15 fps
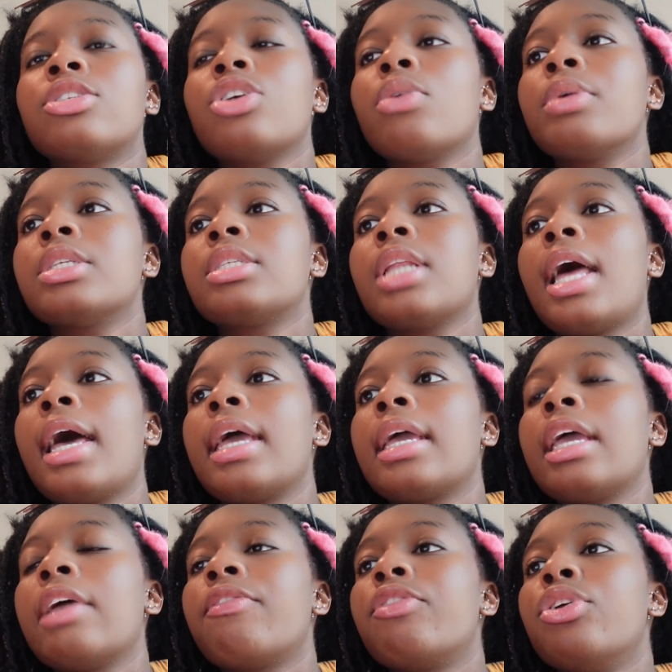So it's
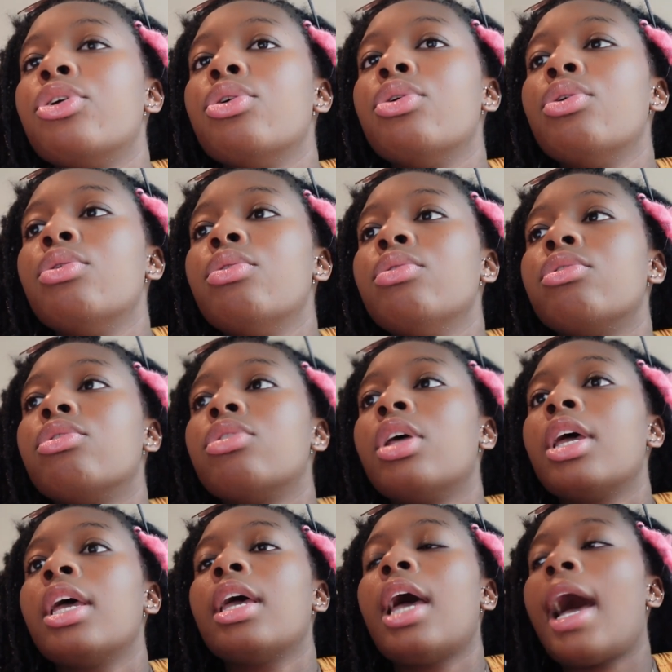like,
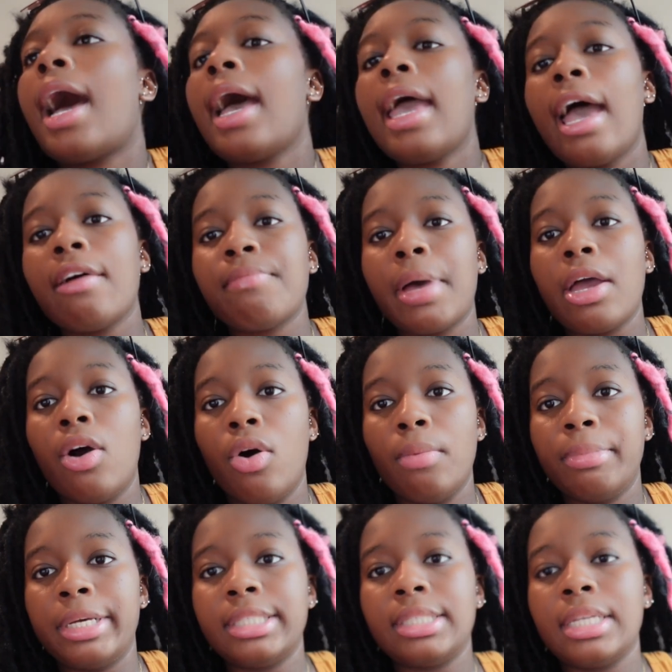I have my
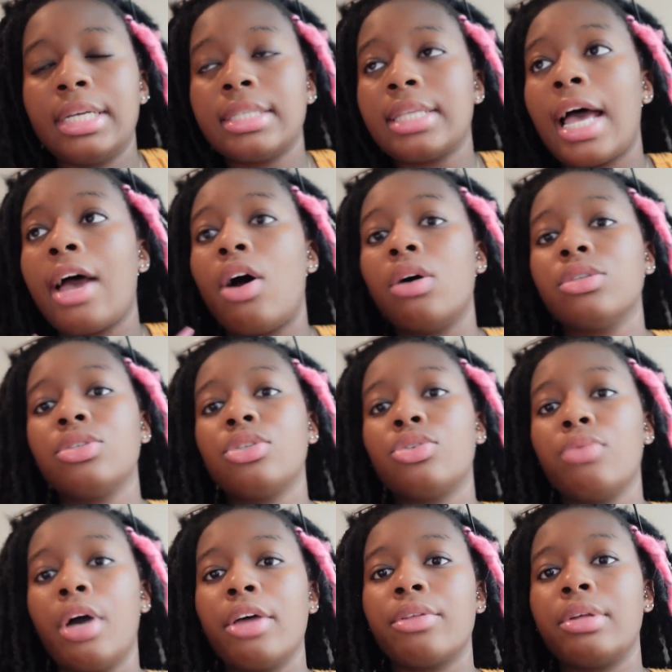own business. I also
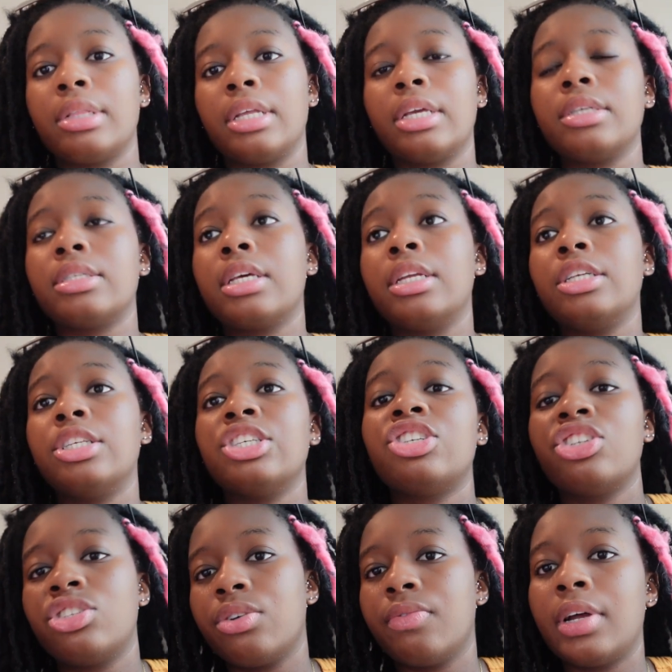do other things in
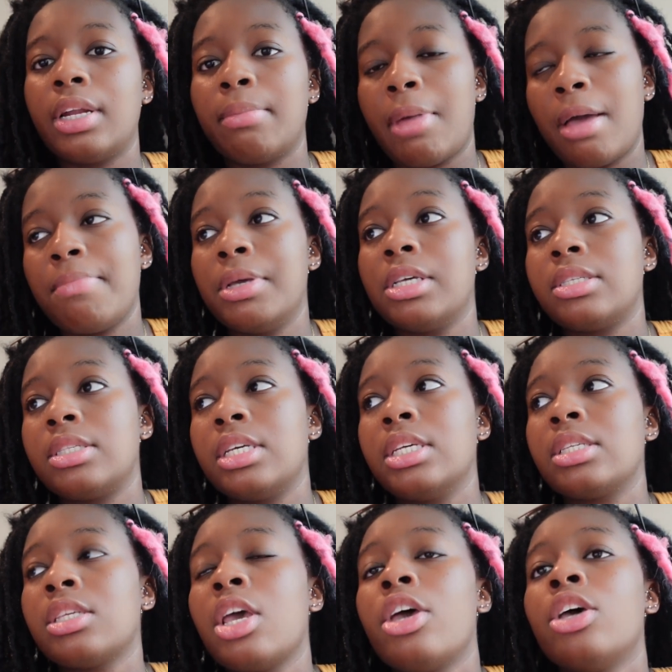addition to running my
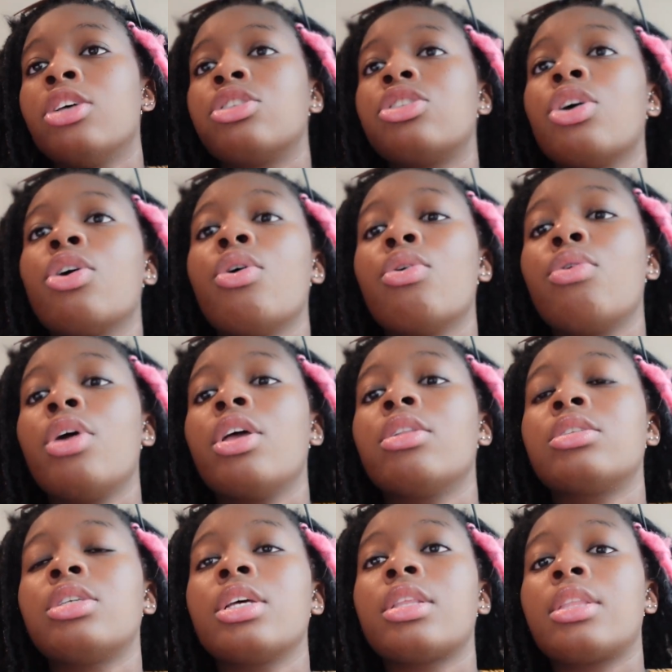business. So
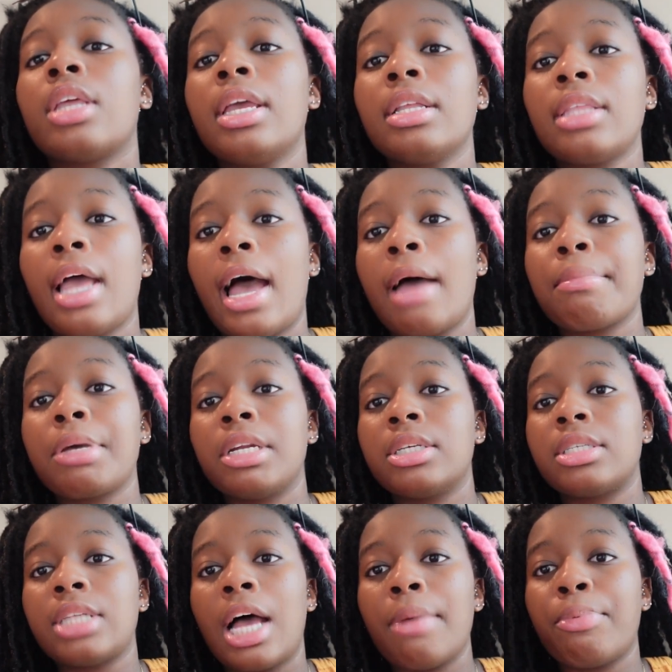to think that I'm
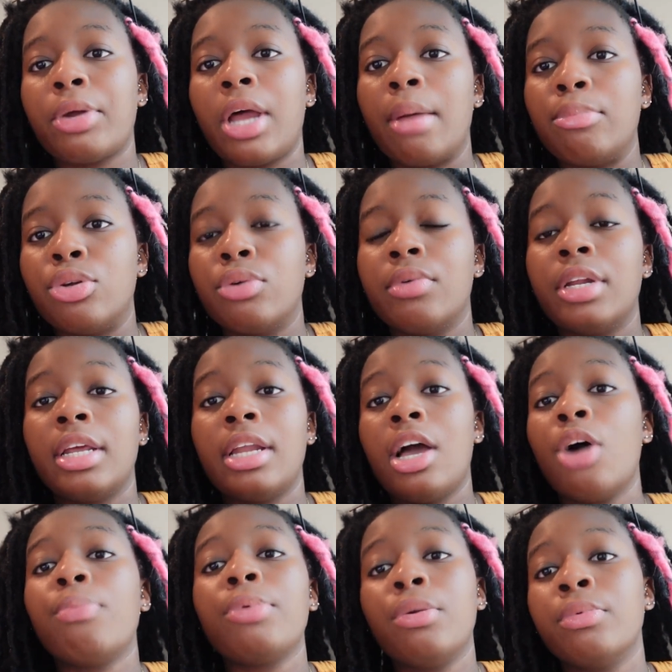gonna stop what I'm doing and
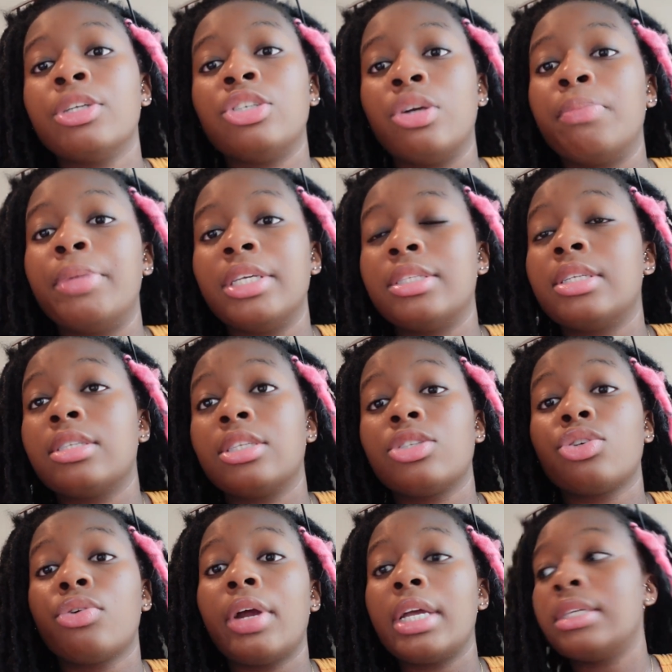help you with your business
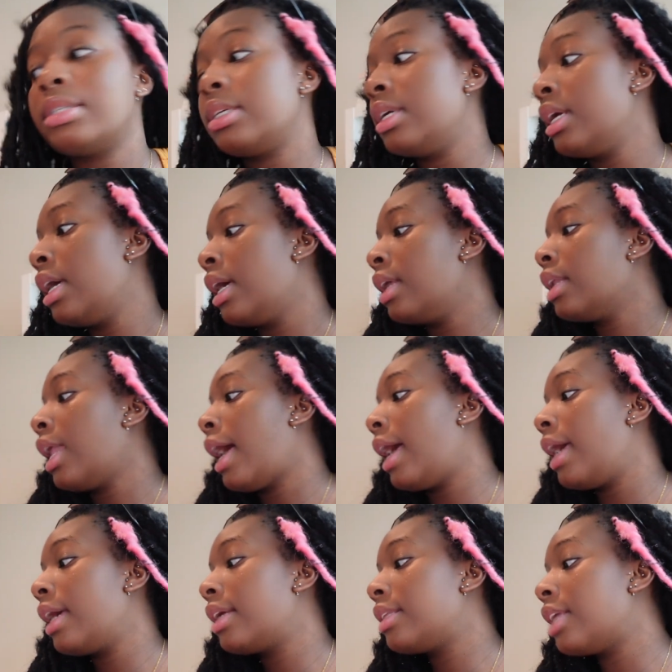is crazy.
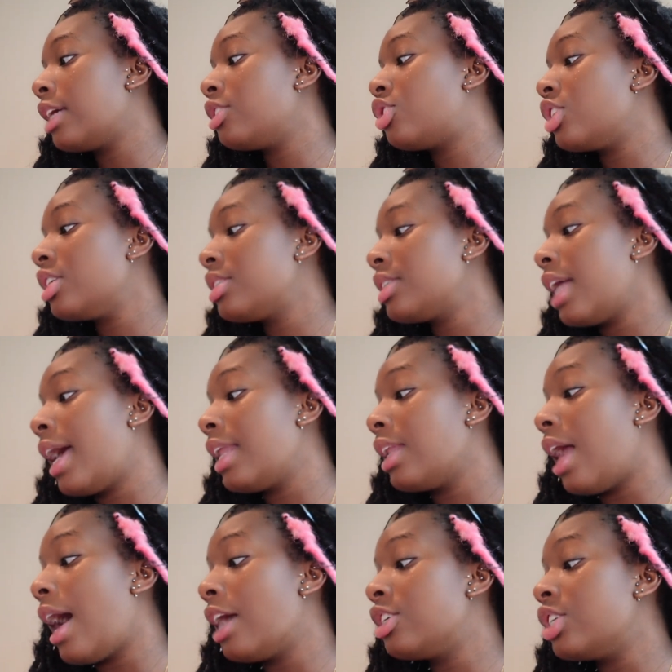Like, just that
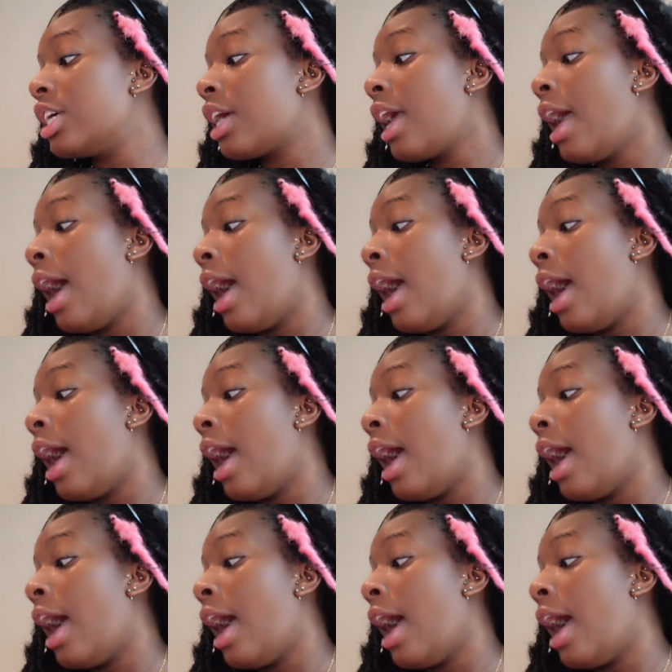logic,